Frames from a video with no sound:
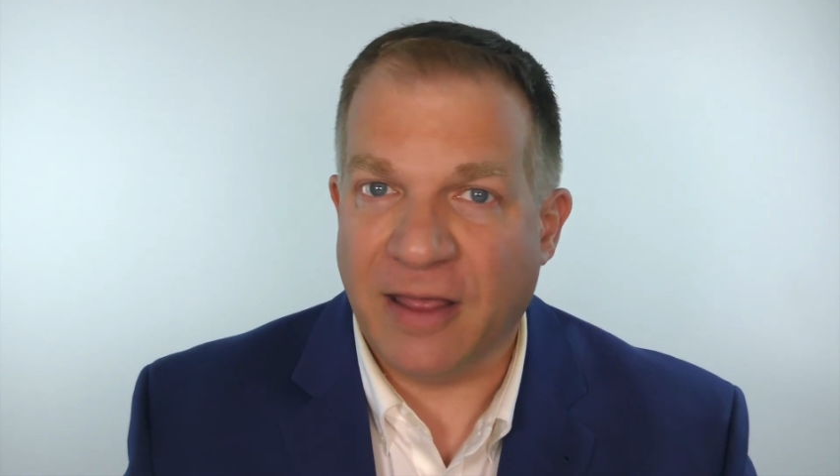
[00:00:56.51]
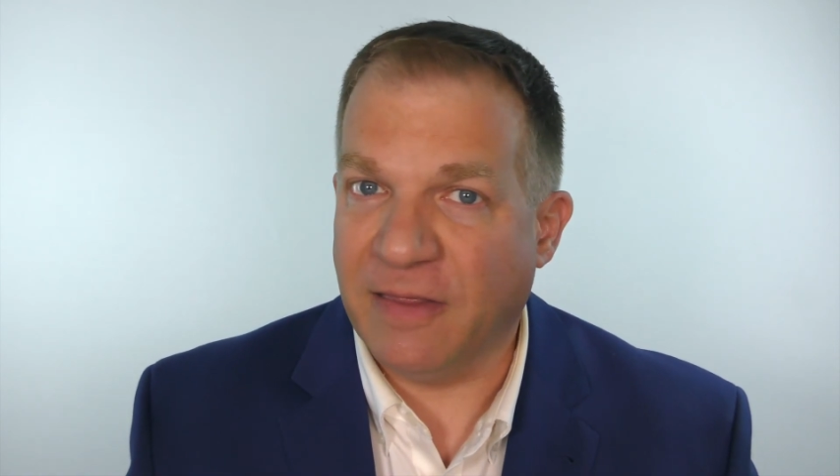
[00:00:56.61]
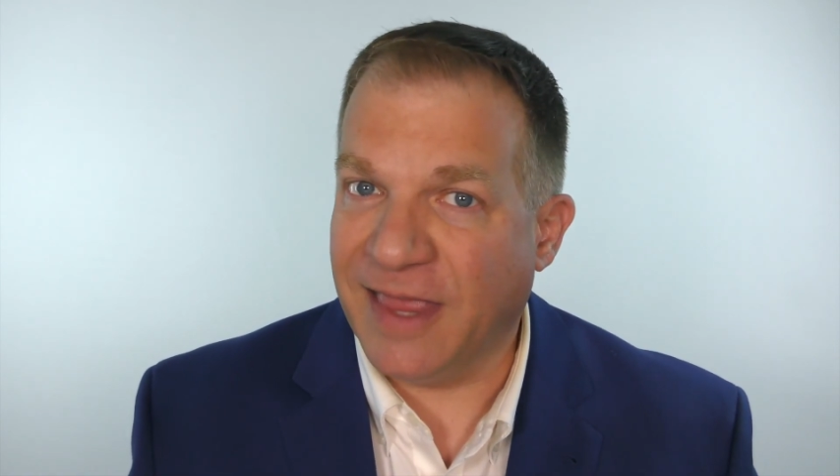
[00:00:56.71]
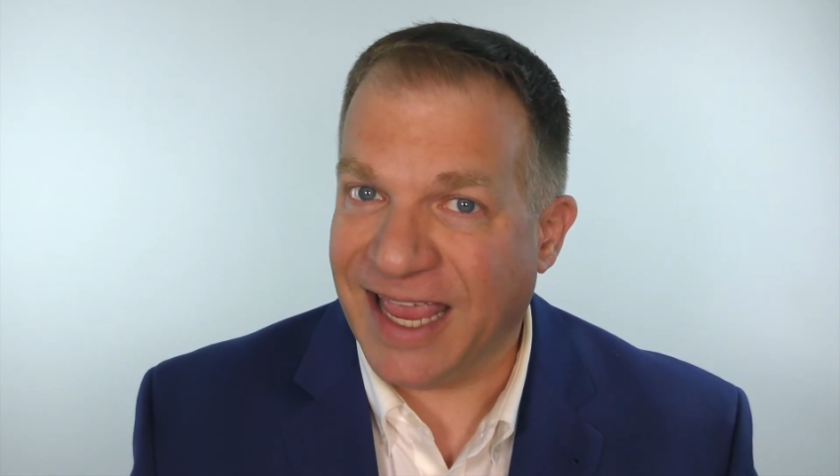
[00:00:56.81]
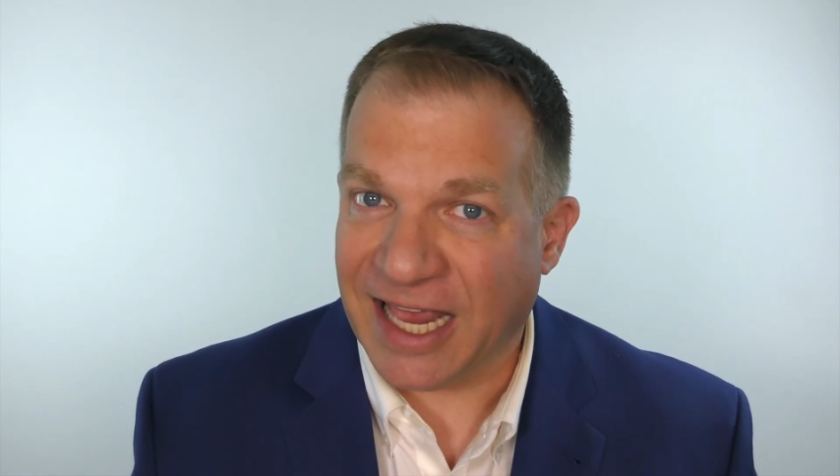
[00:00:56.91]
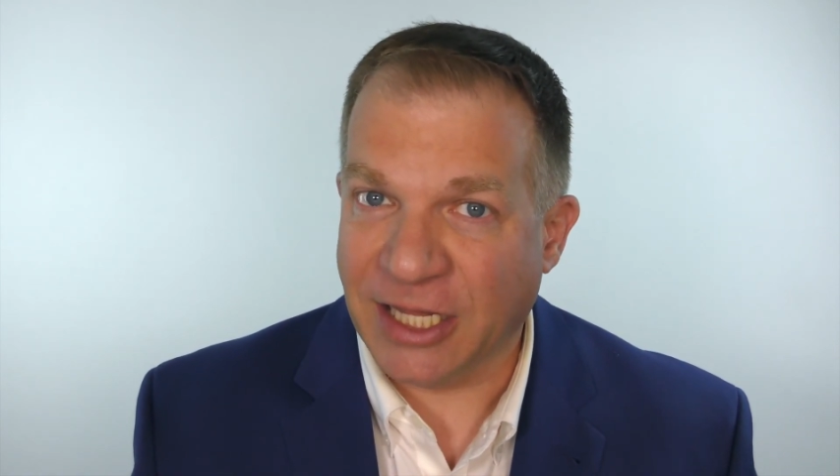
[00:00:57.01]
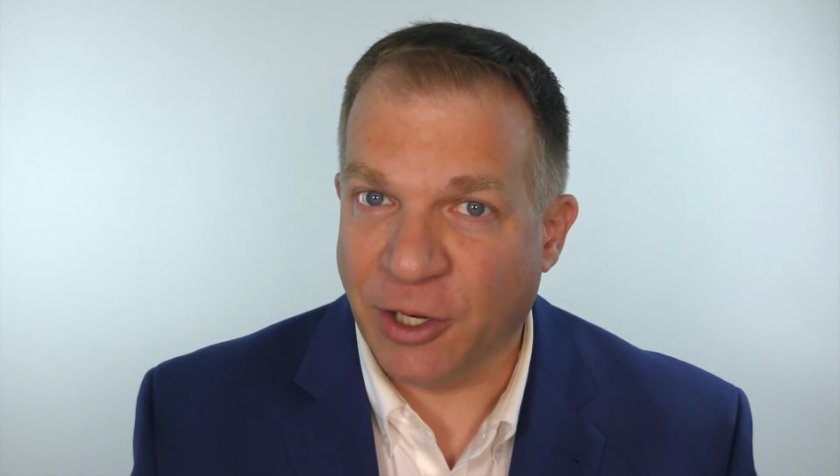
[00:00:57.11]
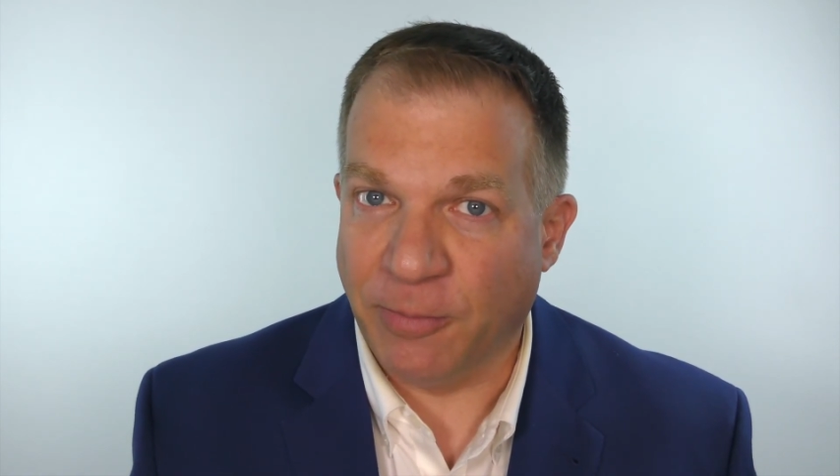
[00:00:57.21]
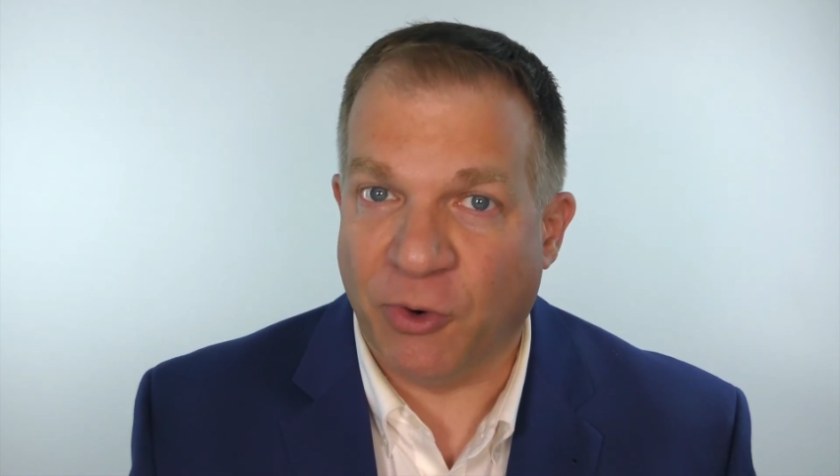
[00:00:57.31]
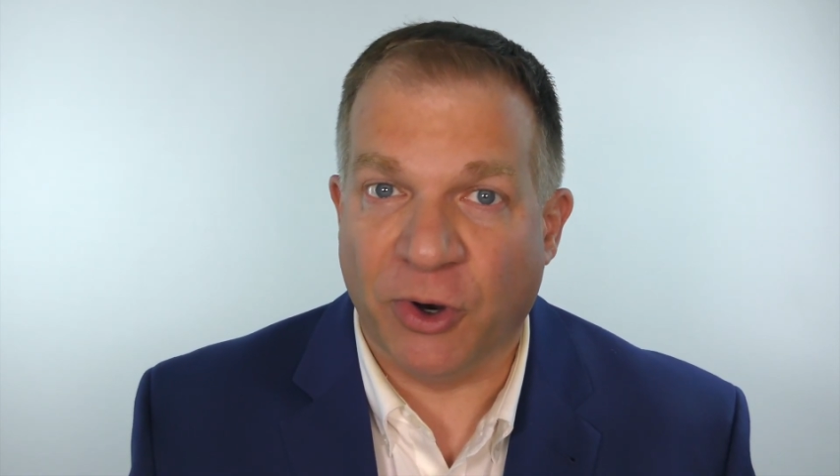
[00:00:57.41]
They get a
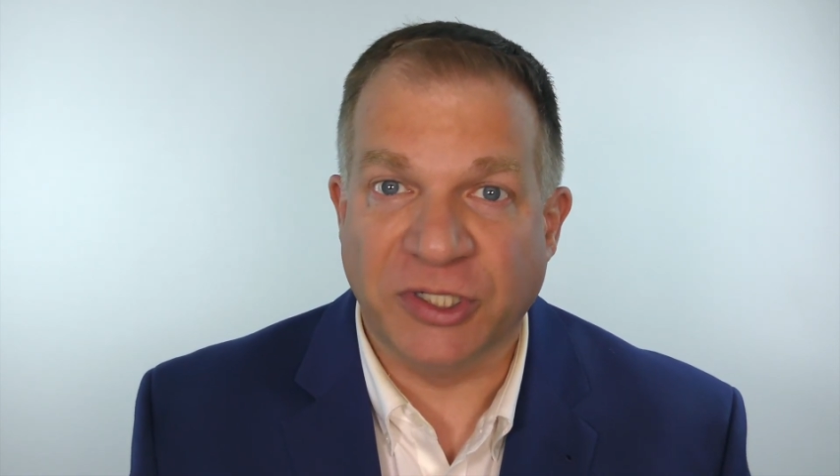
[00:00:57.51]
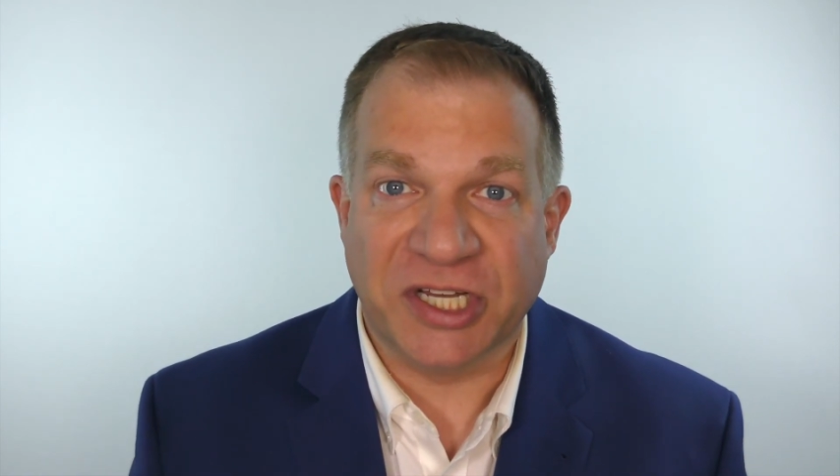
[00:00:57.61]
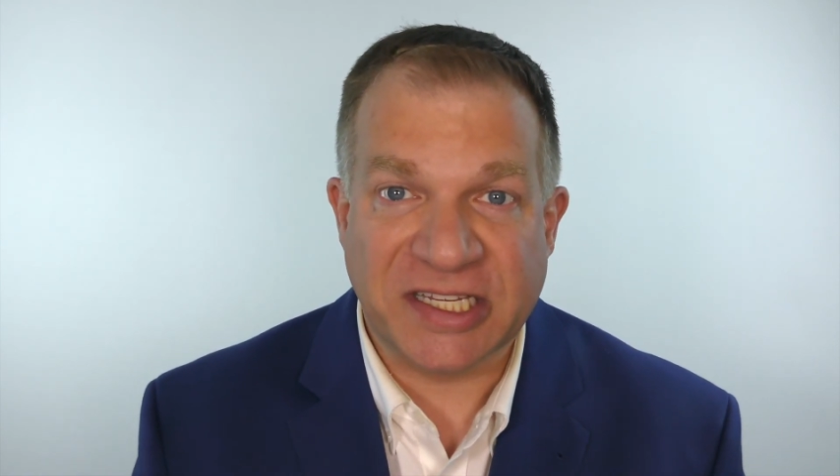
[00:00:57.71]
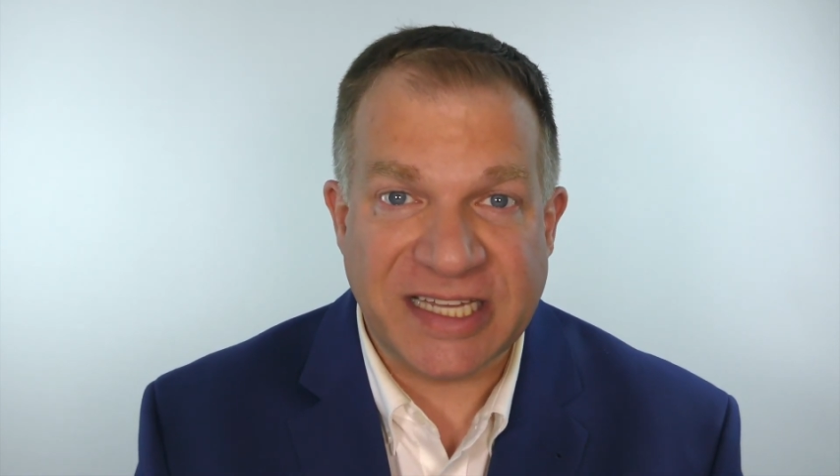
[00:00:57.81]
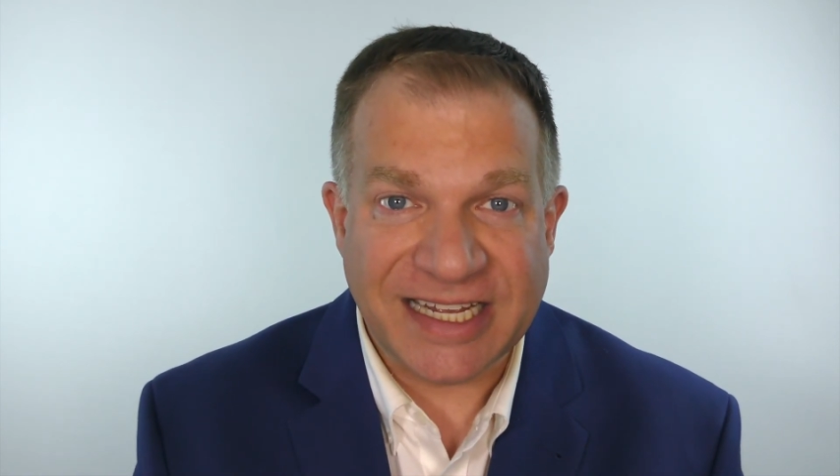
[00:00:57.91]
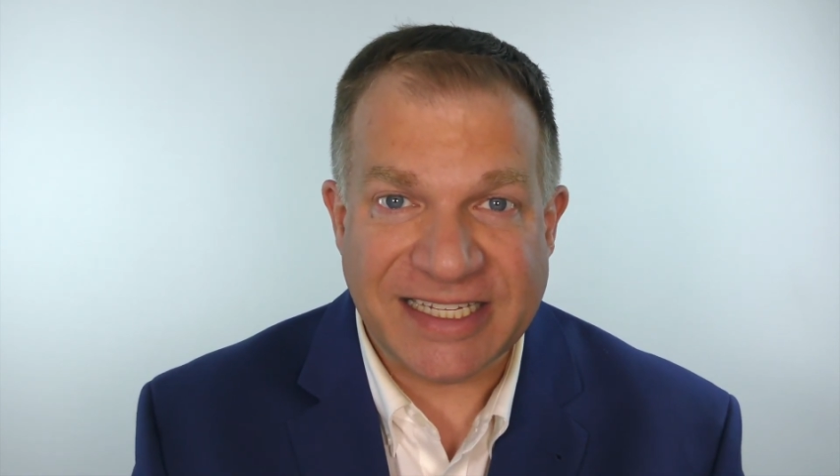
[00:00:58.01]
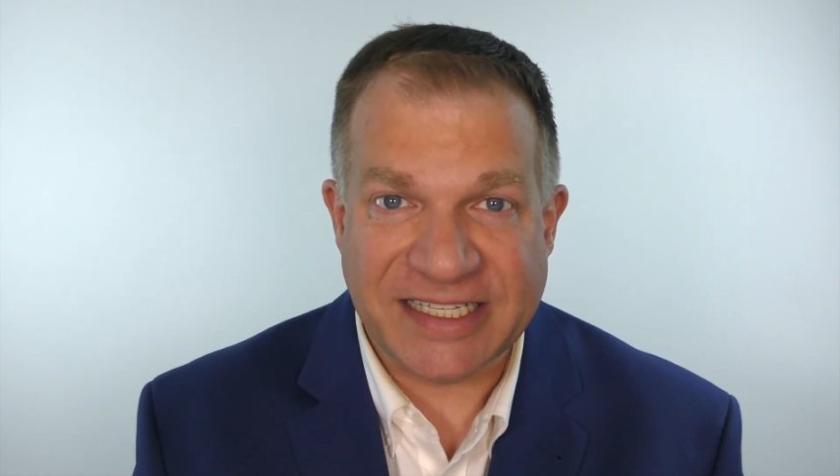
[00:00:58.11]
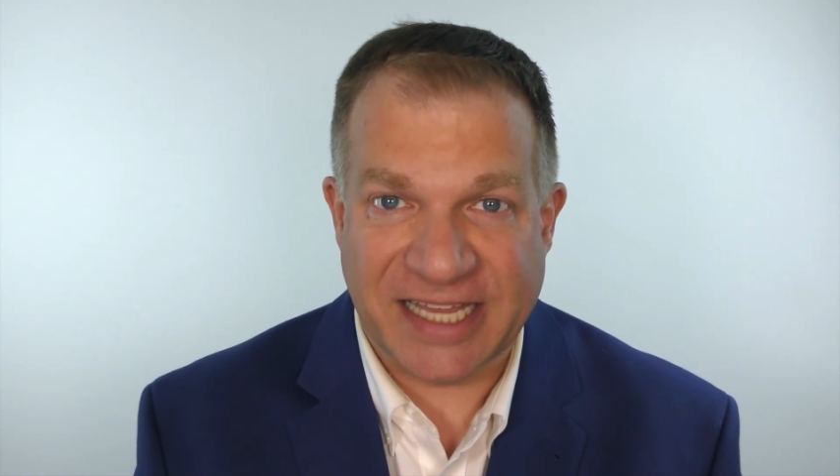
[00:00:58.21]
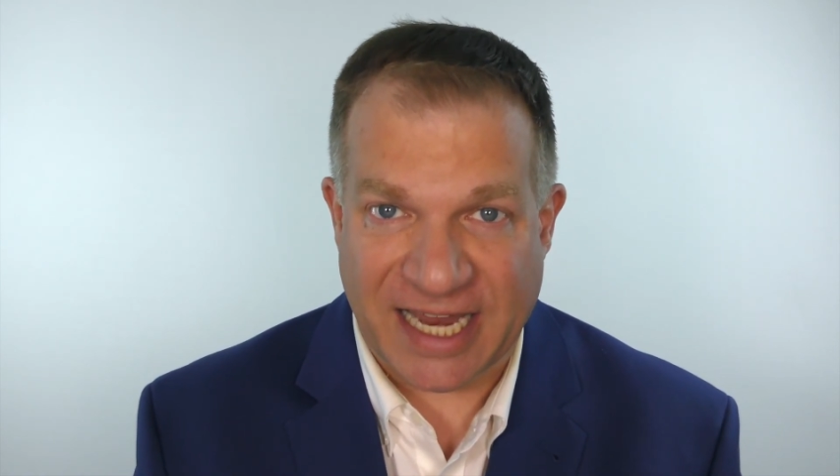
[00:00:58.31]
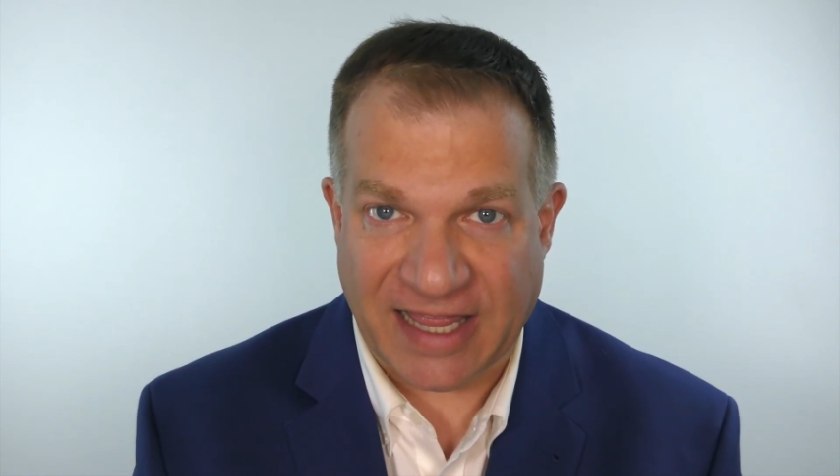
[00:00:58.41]
little bored just
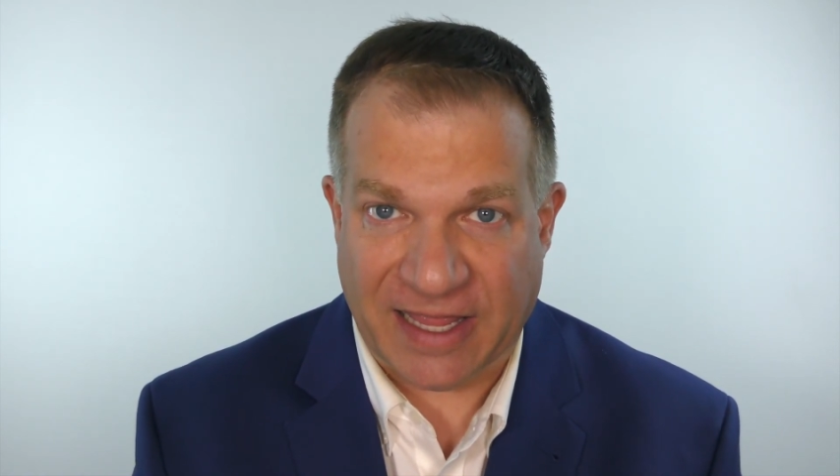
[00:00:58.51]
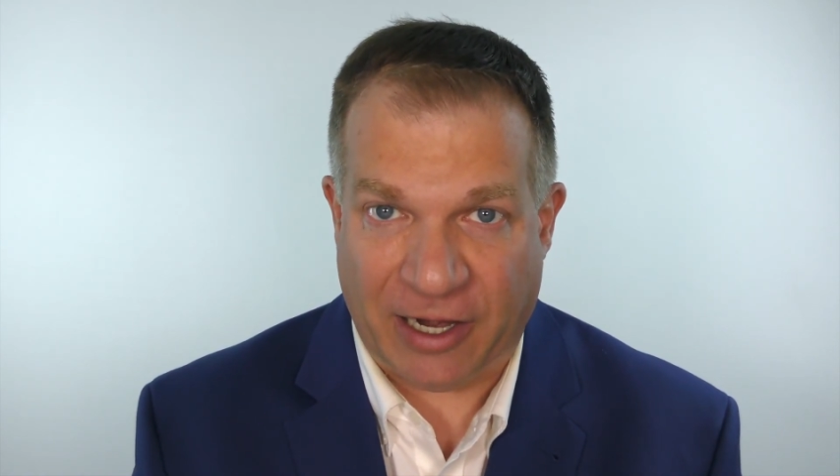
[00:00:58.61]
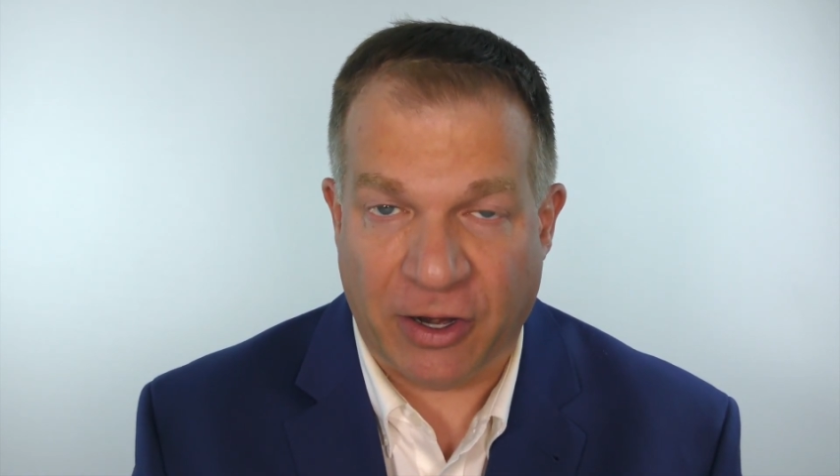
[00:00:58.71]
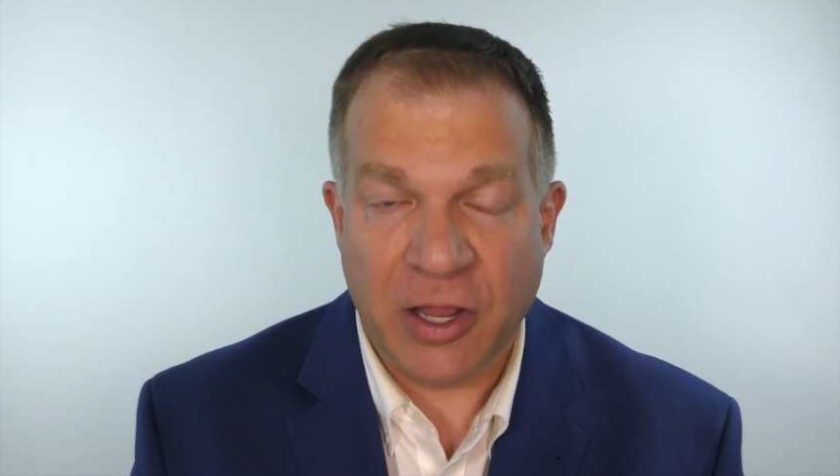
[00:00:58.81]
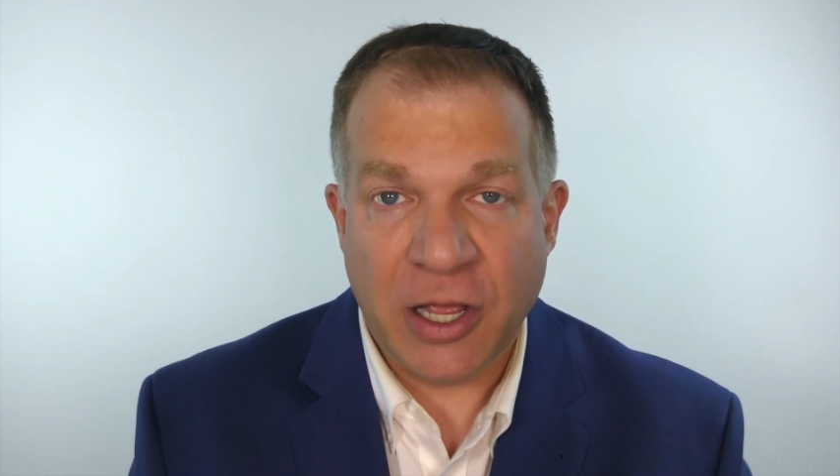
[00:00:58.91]
sitting there.